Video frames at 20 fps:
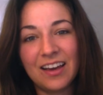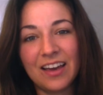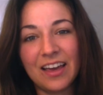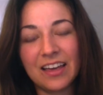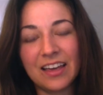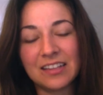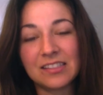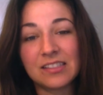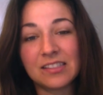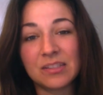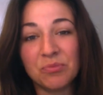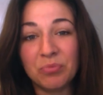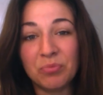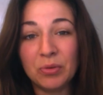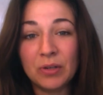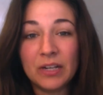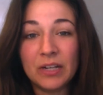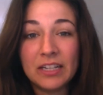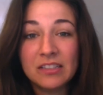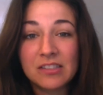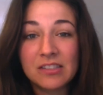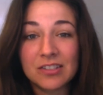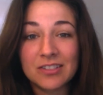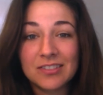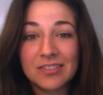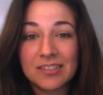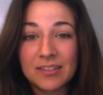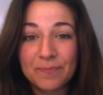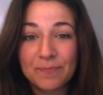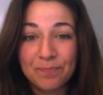and simple
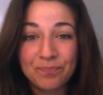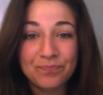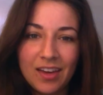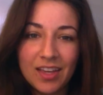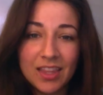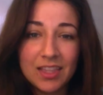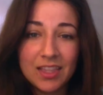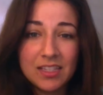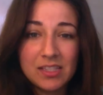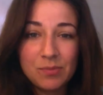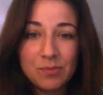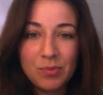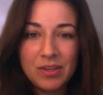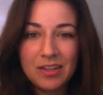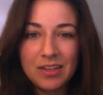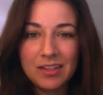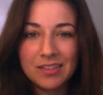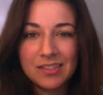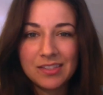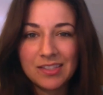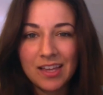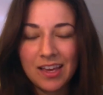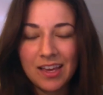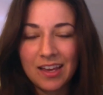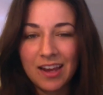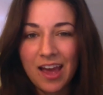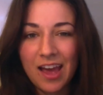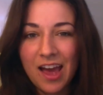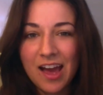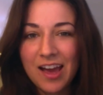answers. This being
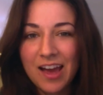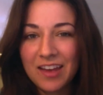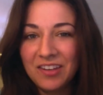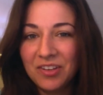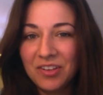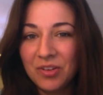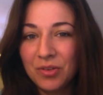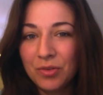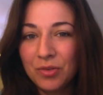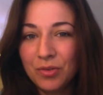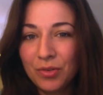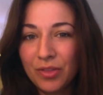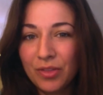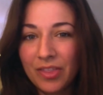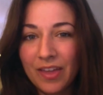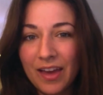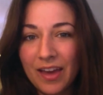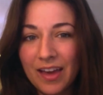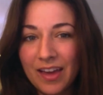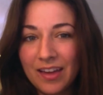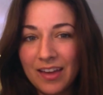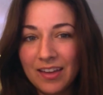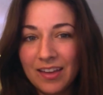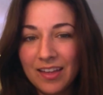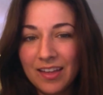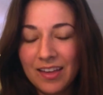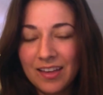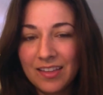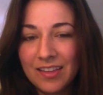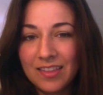said, I know that
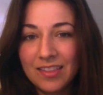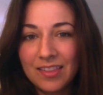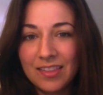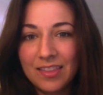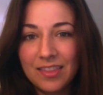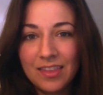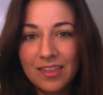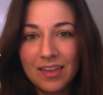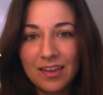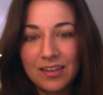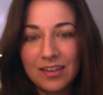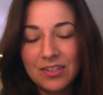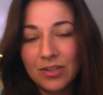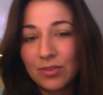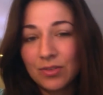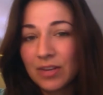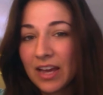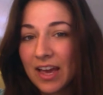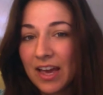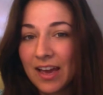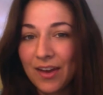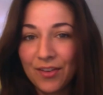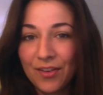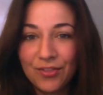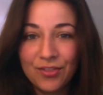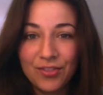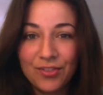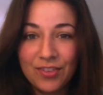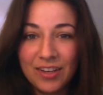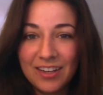they don't
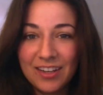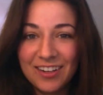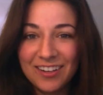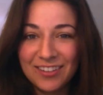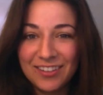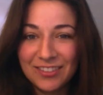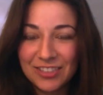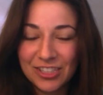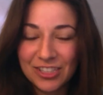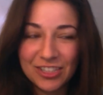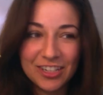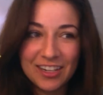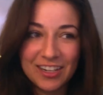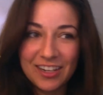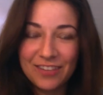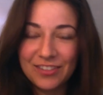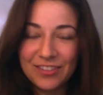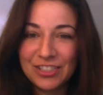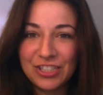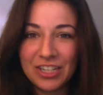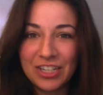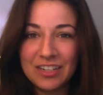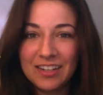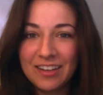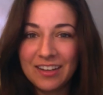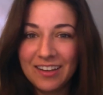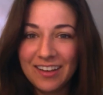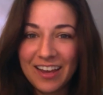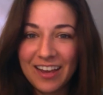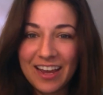have an alternative
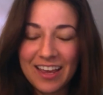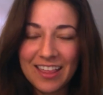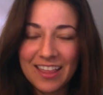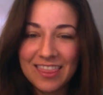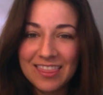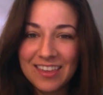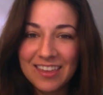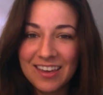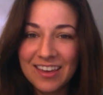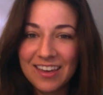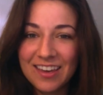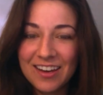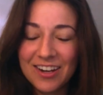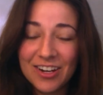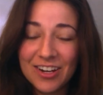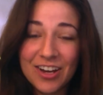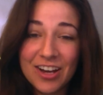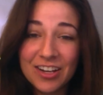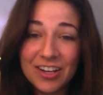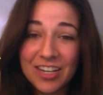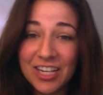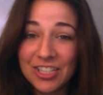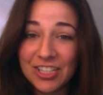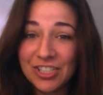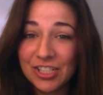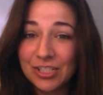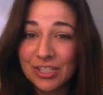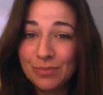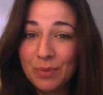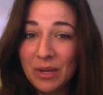agenda and they are not going to
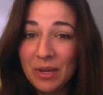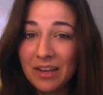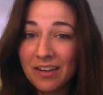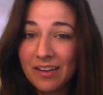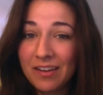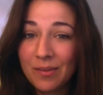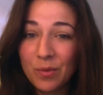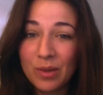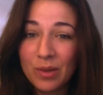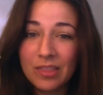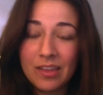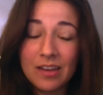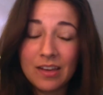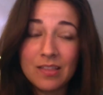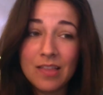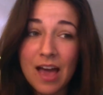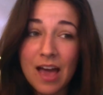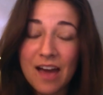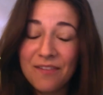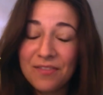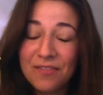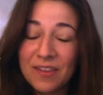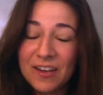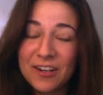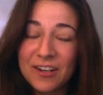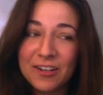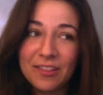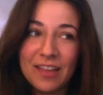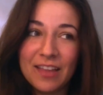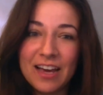judge me. And when they laugh,
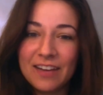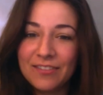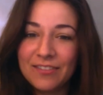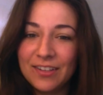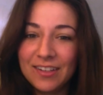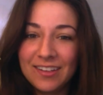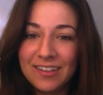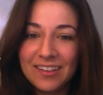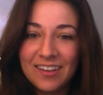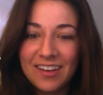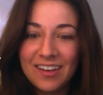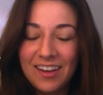they are laughing